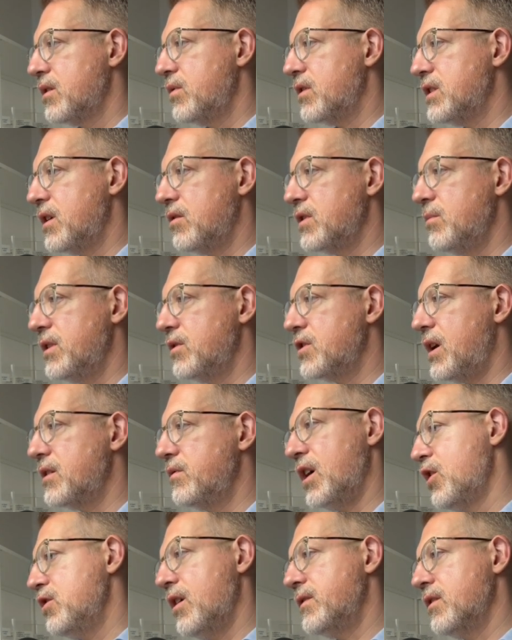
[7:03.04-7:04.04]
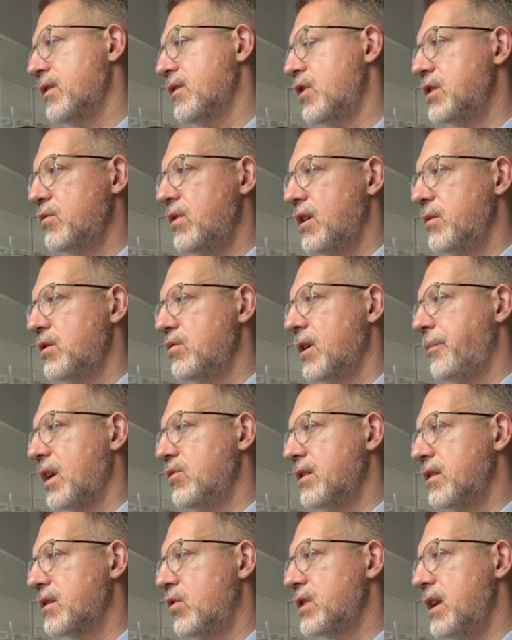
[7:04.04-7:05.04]
Sounds like it's bringing more of that
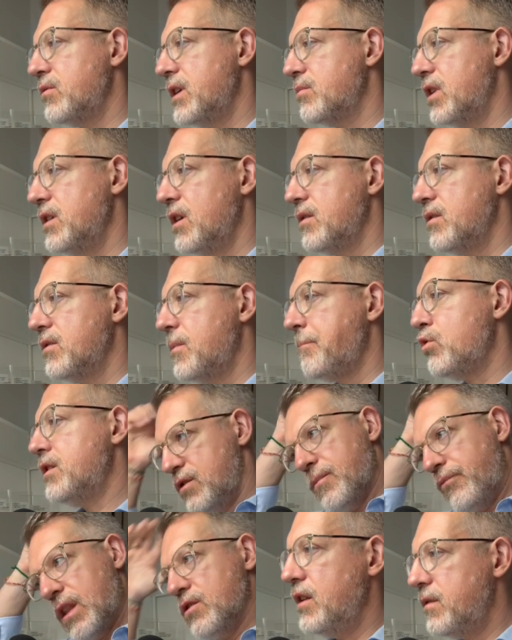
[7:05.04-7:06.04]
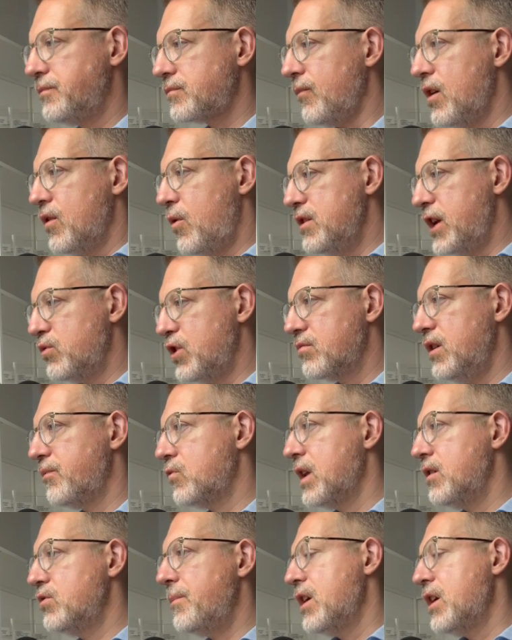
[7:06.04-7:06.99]
patent-specific knowledge to the table.